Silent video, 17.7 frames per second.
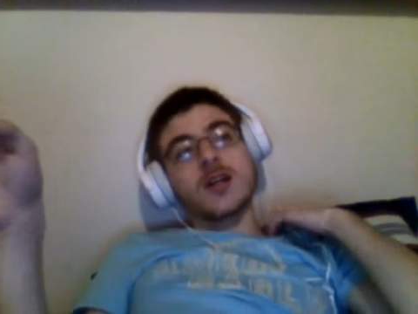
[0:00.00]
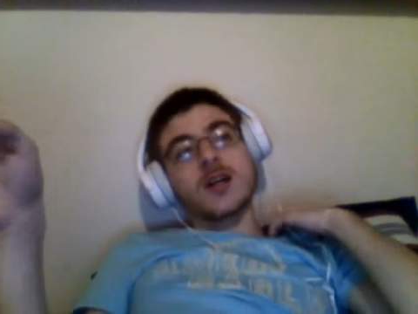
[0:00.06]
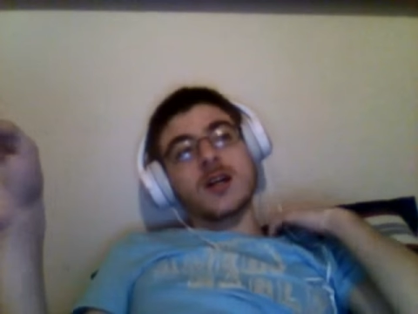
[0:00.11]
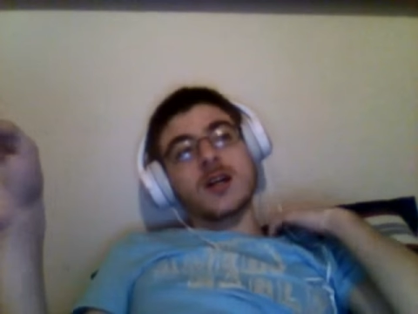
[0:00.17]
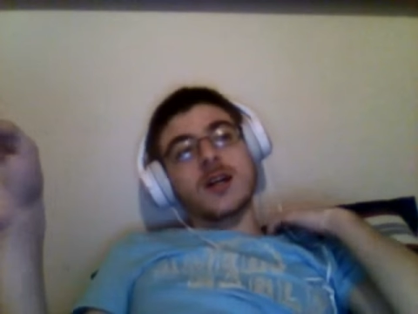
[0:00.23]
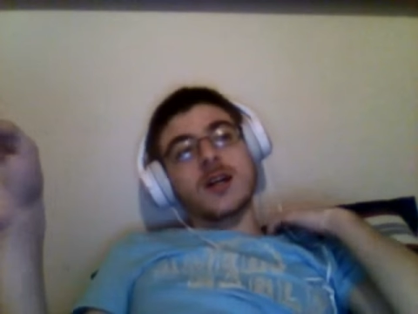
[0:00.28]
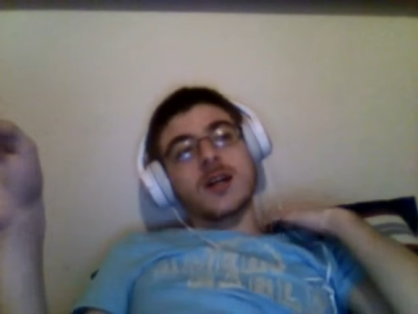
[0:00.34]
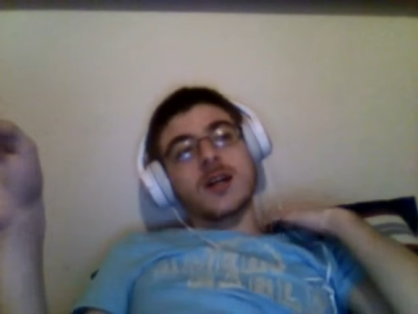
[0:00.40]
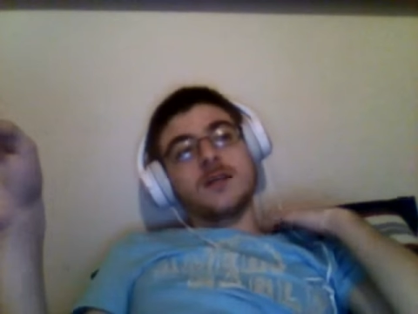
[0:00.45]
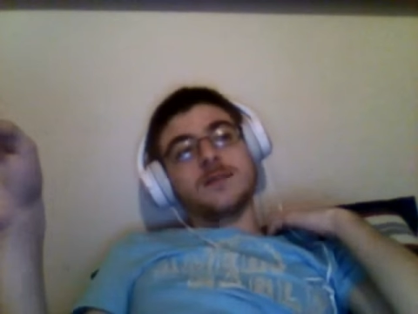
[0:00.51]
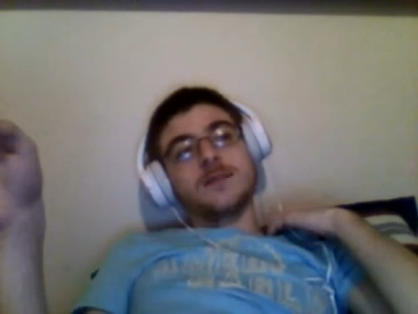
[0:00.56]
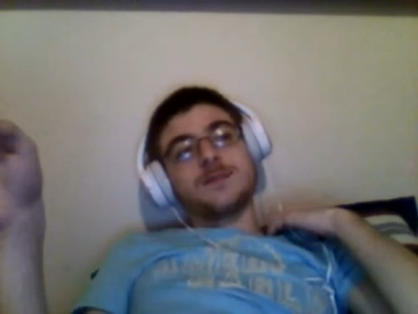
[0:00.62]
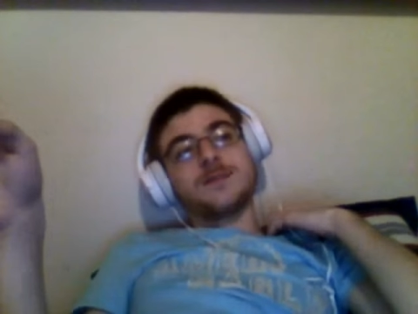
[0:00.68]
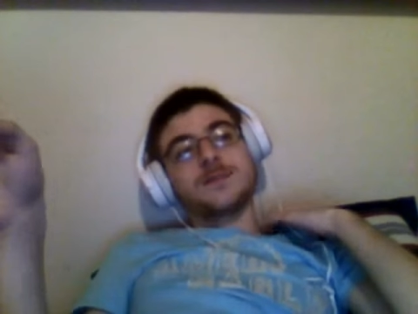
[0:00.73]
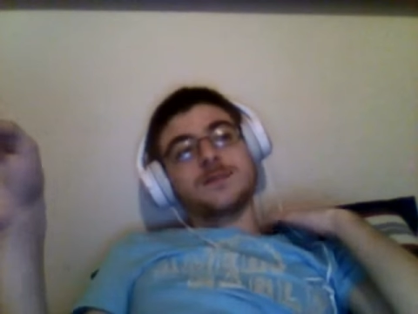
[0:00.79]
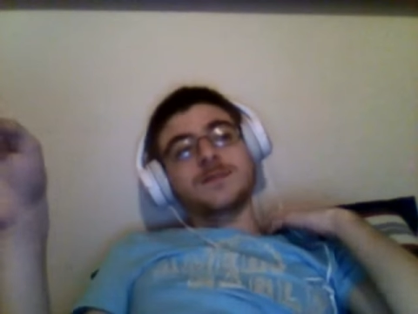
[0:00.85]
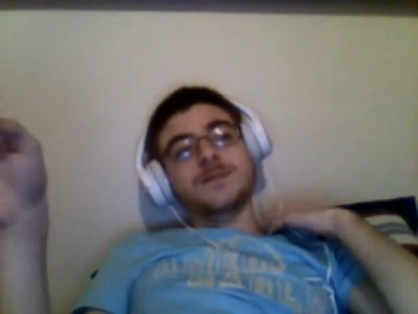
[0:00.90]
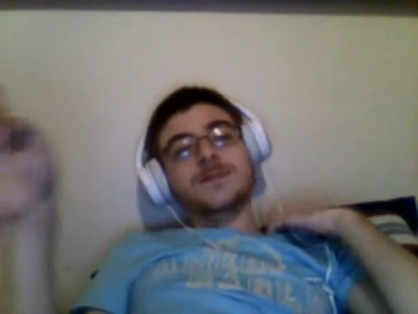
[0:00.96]
Um,
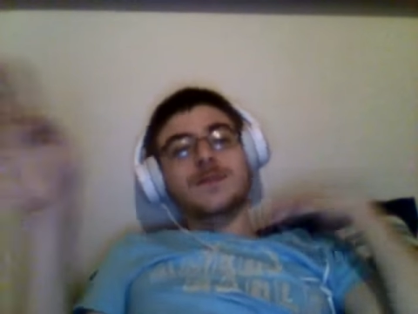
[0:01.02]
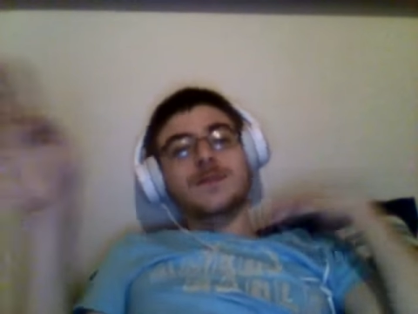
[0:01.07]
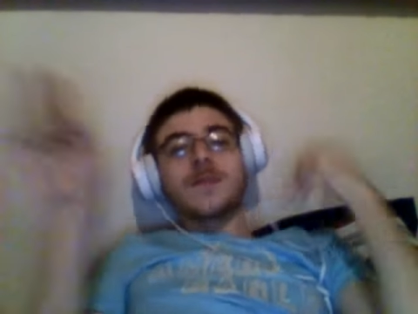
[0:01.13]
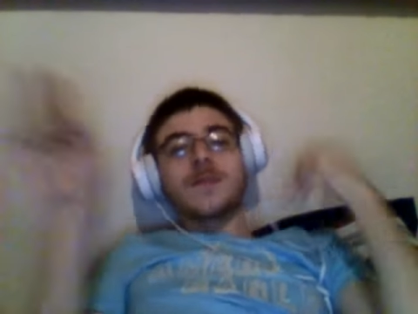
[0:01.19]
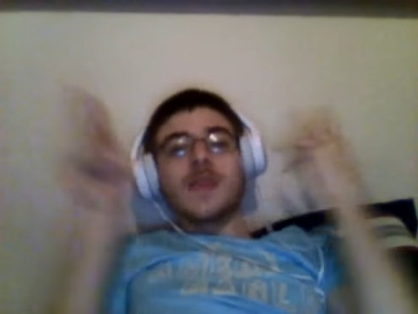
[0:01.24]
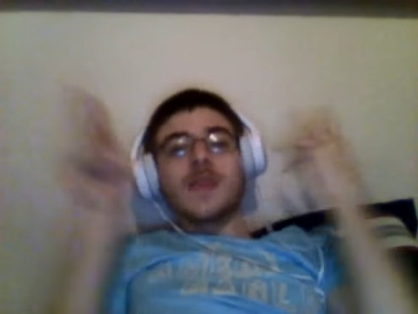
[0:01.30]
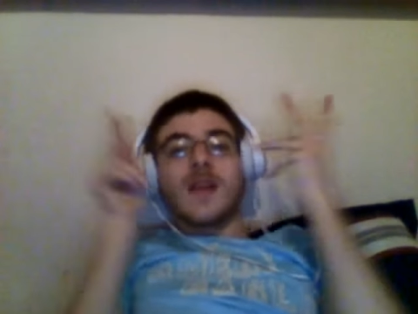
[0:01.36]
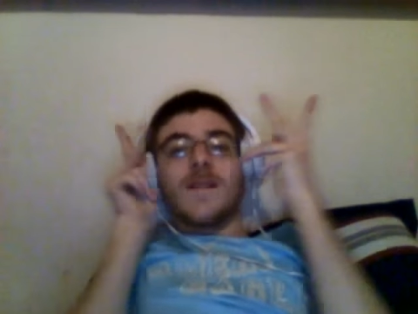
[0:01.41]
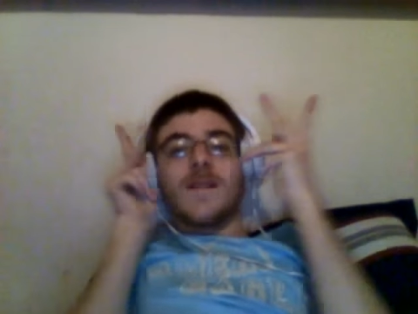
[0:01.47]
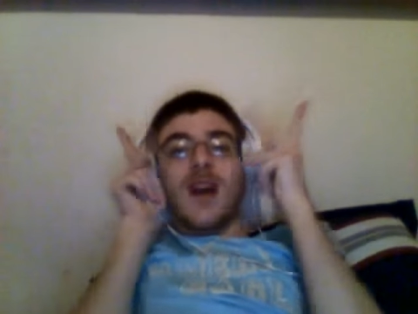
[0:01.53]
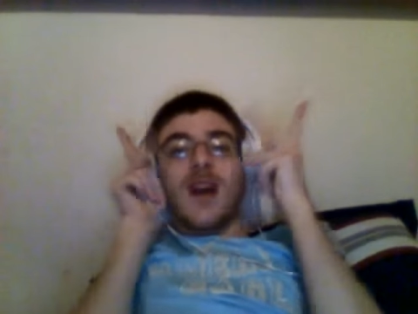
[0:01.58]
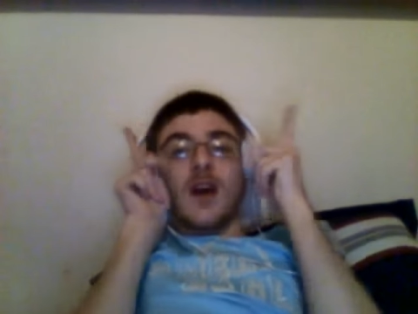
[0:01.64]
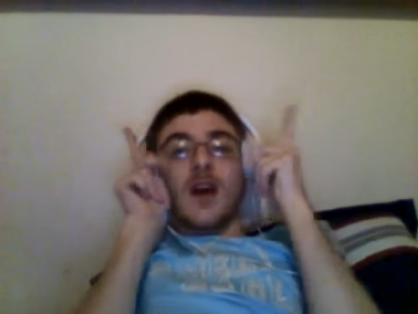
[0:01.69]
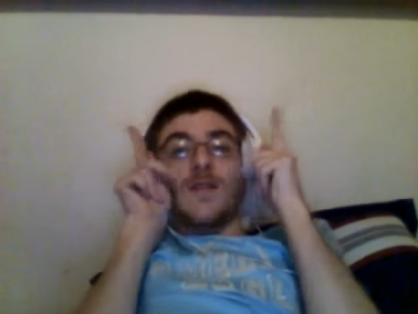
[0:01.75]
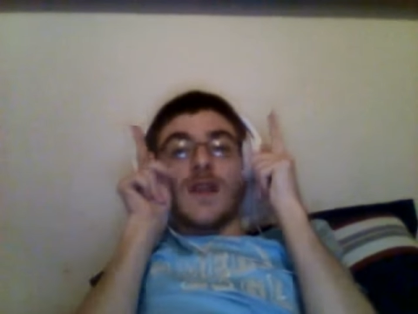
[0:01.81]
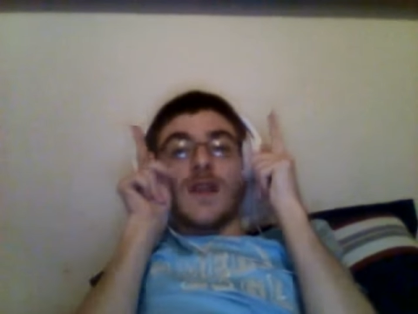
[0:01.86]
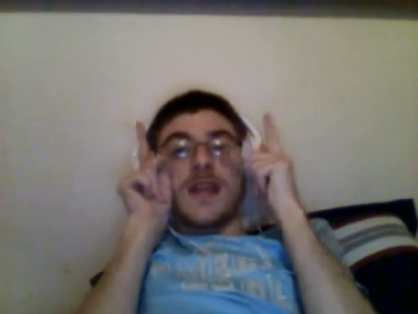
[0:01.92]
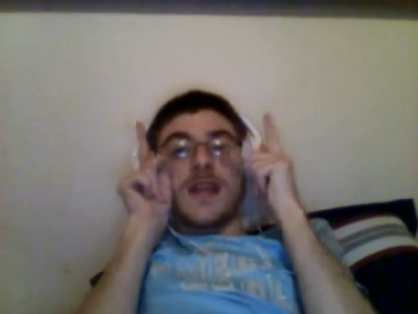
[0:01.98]

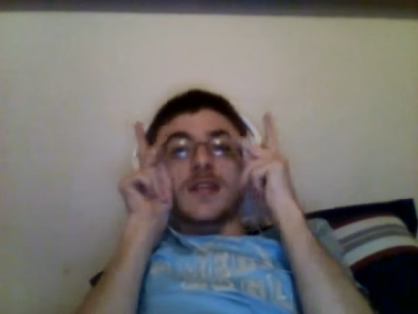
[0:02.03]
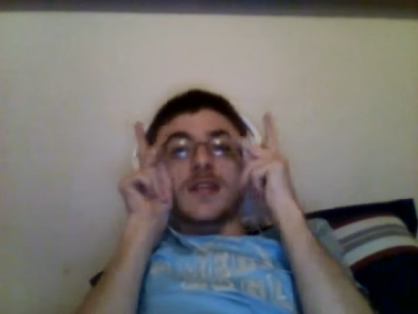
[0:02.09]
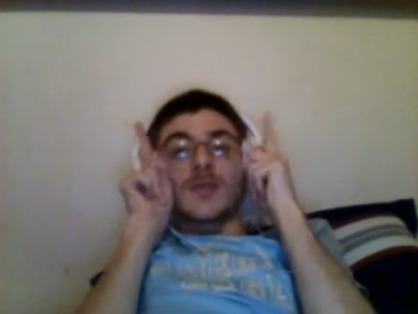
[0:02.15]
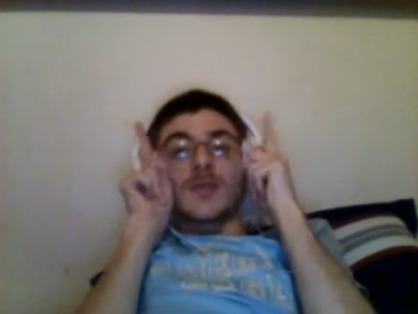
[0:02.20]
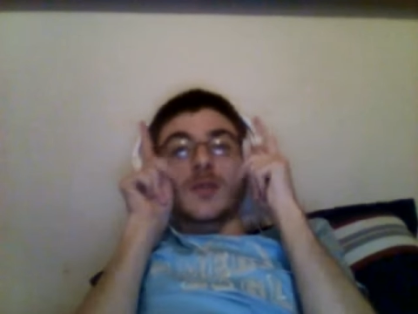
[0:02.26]
Val Venis